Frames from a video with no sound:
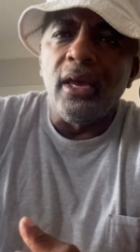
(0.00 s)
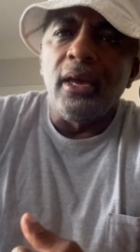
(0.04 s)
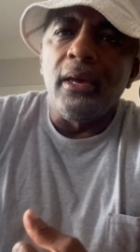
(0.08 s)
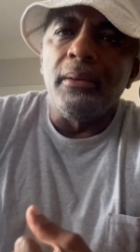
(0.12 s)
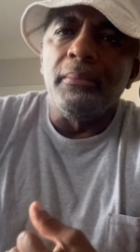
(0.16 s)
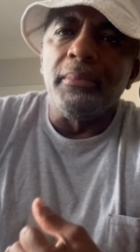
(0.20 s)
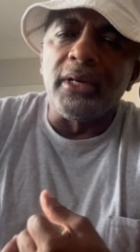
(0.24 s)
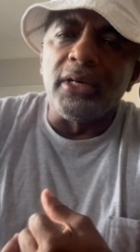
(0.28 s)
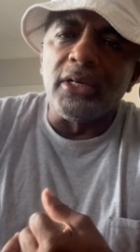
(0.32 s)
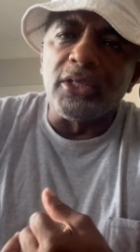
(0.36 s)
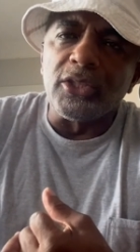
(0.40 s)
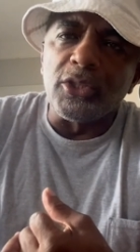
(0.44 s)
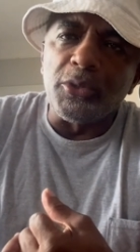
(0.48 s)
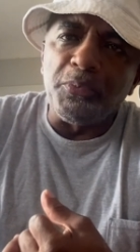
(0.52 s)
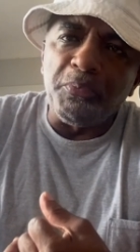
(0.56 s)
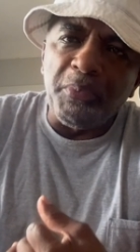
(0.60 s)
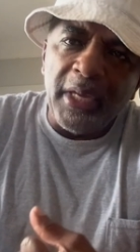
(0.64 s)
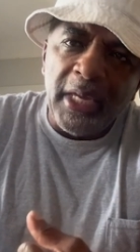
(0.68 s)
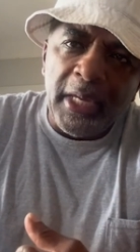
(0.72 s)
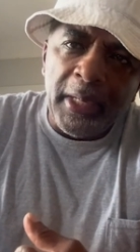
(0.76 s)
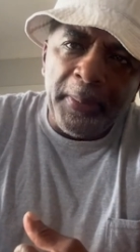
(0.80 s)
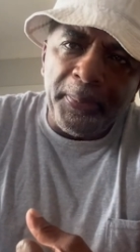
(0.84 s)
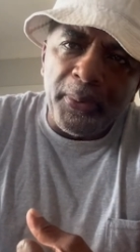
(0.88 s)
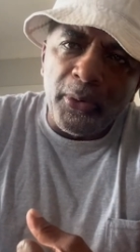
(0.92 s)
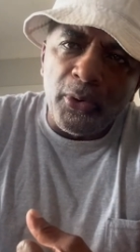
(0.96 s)
Because
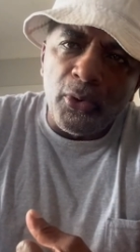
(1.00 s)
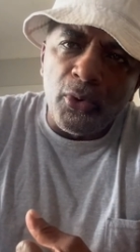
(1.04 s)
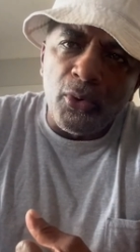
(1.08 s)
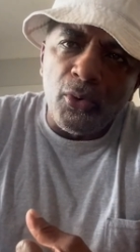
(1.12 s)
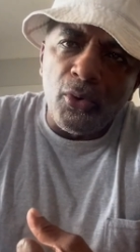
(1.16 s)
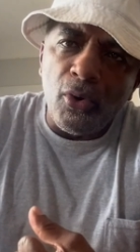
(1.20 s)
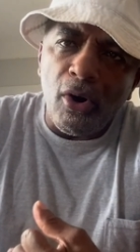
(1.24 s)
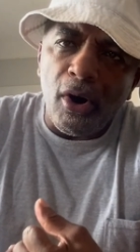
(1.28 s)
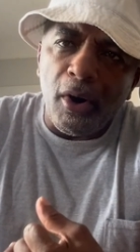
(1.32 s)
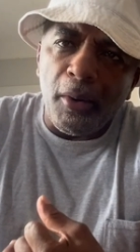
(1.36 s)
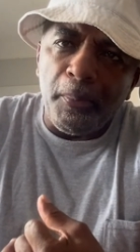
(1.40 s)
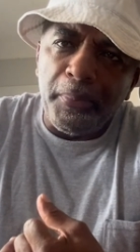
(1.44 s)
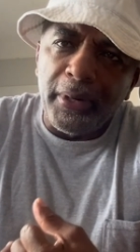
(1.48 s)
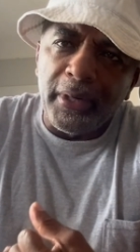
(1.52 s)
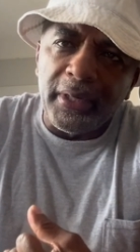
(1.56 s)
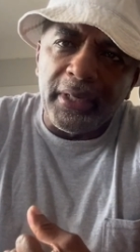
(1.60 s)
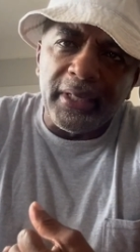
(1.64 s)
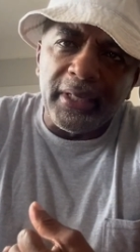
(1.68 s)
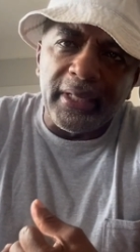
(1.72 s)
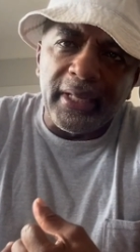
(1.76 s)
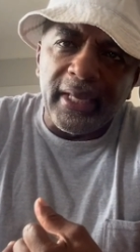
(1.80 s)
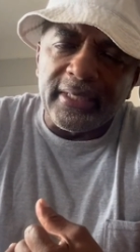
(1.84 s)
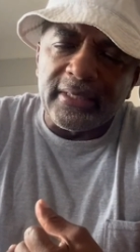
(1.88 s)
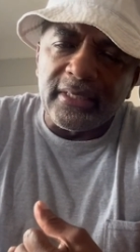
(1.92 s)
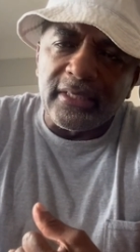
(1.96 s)
people are
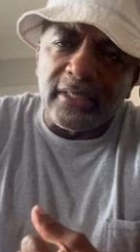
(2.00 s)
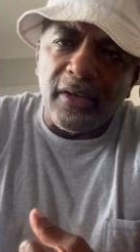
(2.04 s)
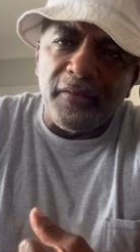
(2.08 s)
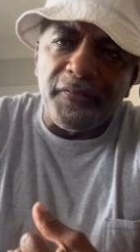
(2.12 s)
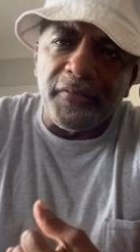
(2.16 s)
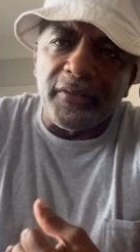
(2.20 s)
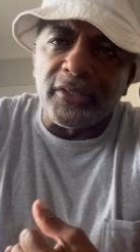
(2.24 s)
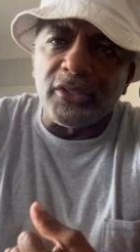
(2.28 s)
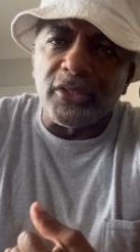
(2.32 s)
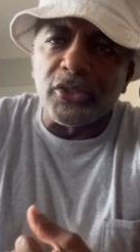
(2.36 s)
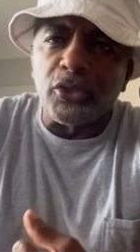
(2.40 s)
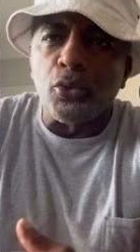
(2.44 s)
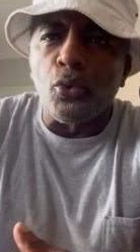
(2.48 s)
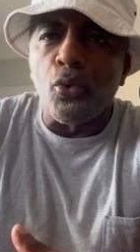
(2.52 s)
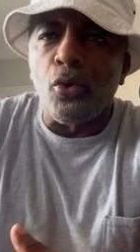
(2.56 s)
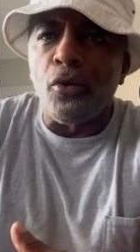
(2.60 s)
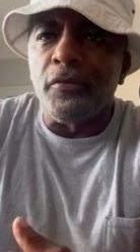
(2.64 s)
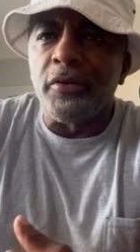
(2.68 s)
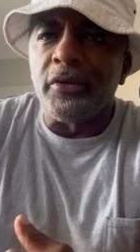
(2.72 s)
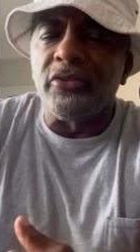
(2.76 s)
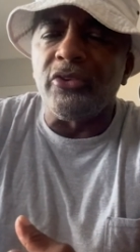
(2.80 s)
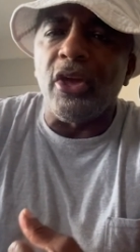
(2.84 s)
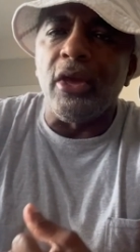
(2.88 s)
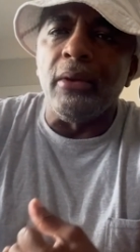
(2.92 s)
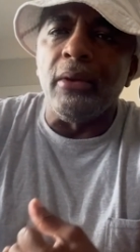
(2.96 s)
putting their stuff in
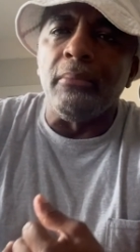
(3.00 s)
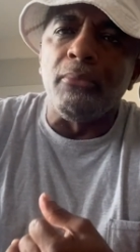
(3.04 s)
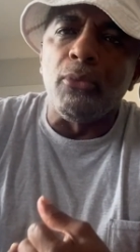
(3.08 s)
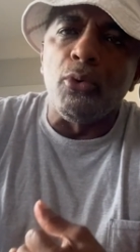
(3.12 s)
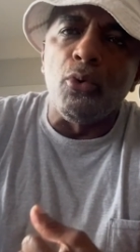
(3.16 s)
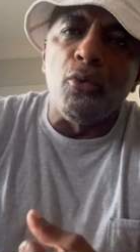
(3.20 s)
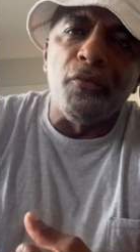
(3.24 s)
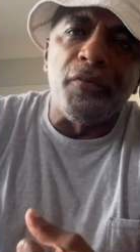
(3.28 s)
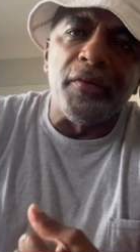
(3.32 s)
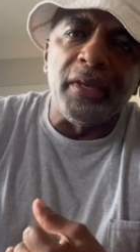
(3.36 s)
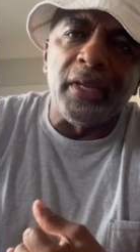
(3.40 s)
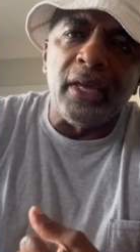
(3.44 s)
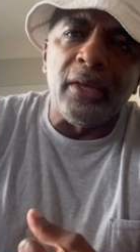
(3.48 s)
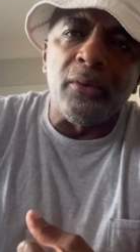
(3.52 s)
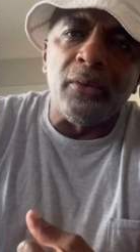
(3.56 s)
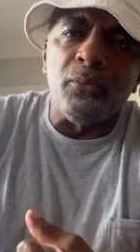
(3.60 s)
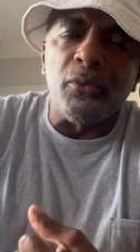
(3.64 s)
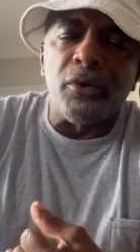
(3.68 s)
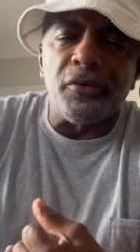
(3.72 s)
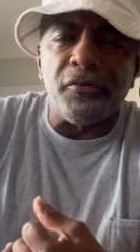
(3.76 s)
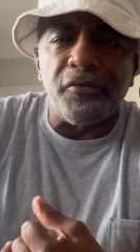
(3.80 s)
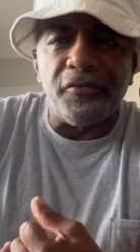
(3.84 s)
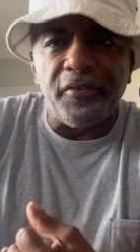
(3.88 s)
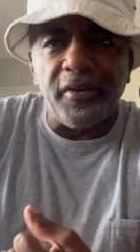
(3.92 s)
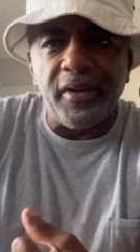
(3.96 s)
storage and moving in
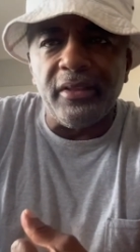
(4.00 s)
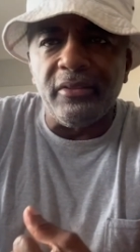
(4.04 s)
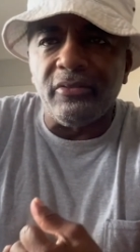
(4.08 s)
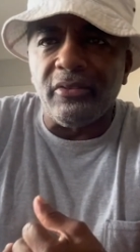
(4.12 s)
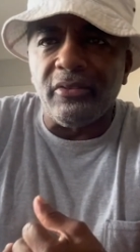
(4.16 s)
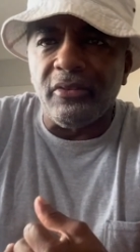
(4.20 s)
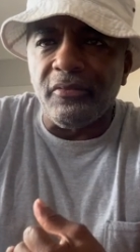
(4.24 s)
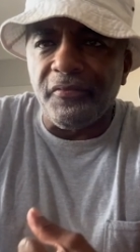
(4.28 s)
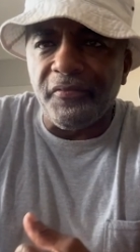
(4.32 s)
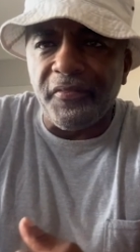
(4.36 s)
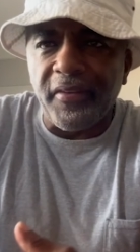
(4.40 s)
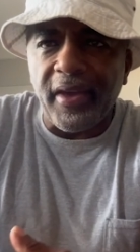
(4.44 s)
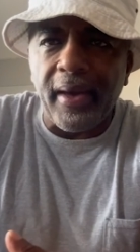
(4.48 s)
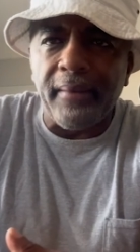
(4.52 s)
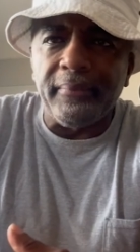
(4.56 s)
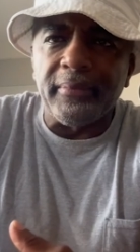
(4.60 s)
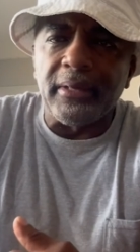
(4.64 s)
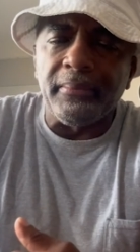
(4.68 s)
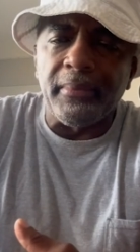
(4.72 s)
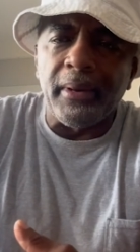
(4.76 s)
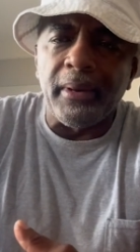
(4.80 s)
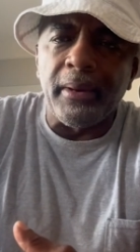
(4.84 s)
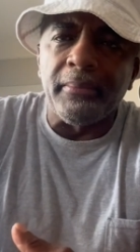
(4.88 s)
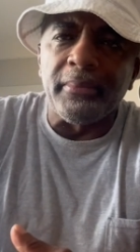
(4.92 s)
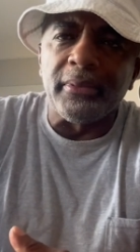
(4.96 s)
with friends and family
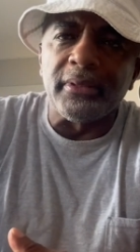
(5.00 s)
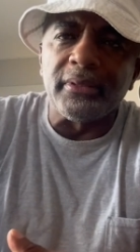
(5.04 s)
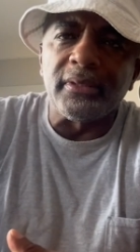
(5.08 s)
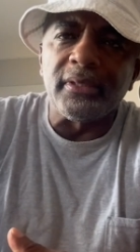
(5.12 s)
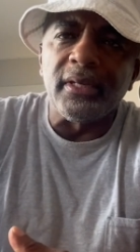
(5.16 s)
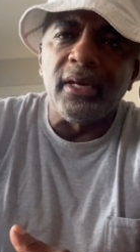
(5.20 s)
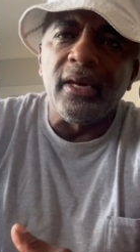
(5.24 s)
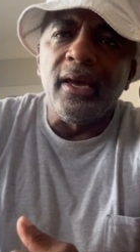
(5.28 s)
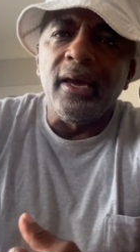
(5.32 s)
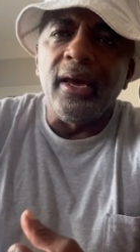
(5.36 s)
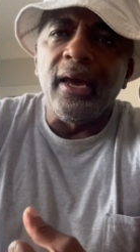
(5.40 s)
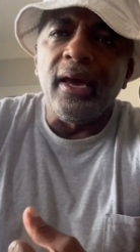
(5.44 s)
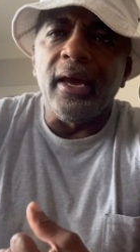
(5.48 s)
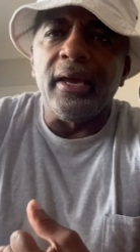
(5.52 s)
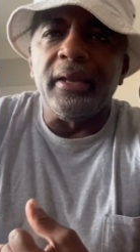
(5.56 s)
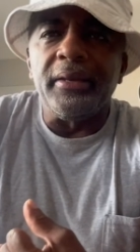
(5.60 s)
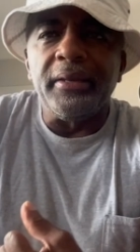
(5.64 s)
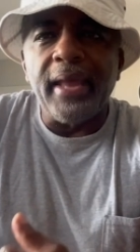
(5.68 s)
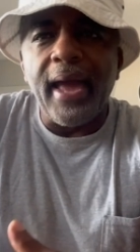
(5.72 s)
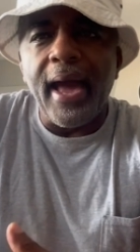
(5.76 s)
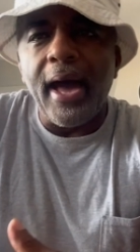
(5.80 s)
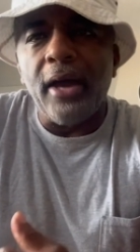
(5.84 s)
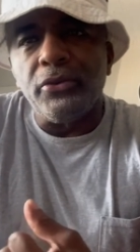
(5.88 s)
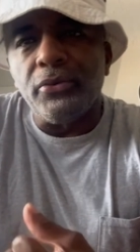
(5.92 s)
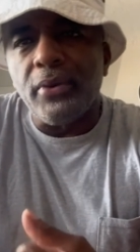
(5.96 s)
members. And
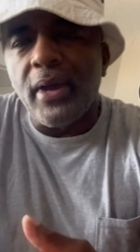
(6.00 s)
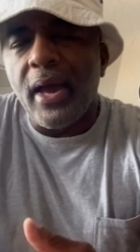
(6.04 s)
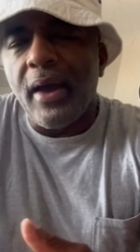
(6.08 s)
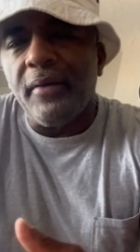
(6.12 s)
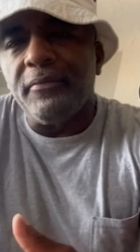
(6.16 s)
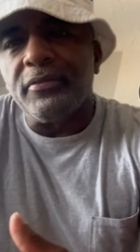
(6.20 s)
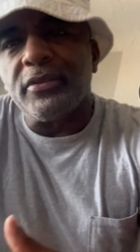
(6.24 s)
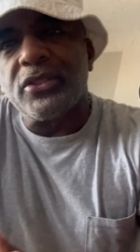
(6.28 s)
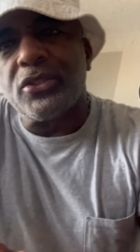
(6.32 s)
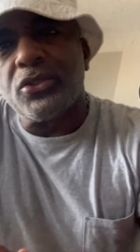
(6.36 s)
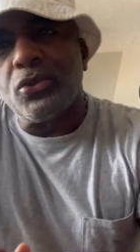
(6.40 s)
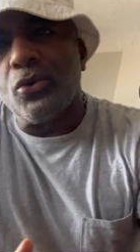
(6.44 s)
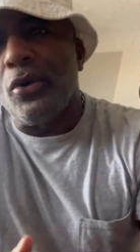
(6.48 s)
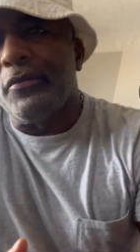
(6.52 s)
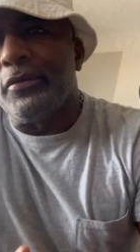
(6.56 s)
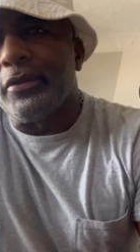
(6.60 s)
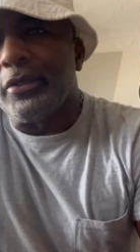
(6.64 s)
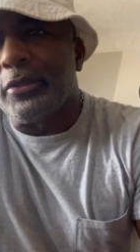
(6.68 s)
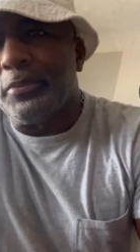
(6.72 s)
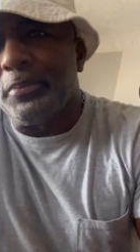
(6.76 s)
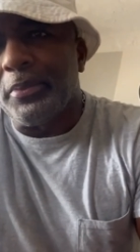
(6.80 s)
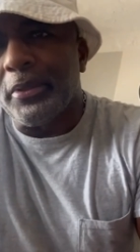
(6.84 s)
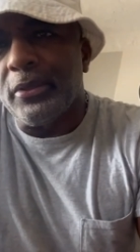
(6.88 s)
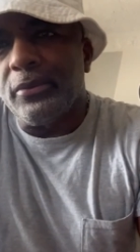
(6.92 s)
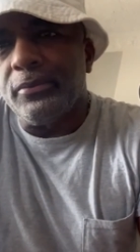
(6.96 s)
now you have a
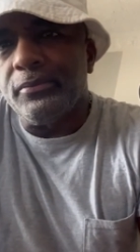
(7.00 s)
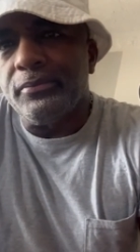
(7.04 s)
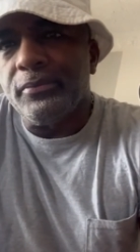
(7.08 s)
storage bill.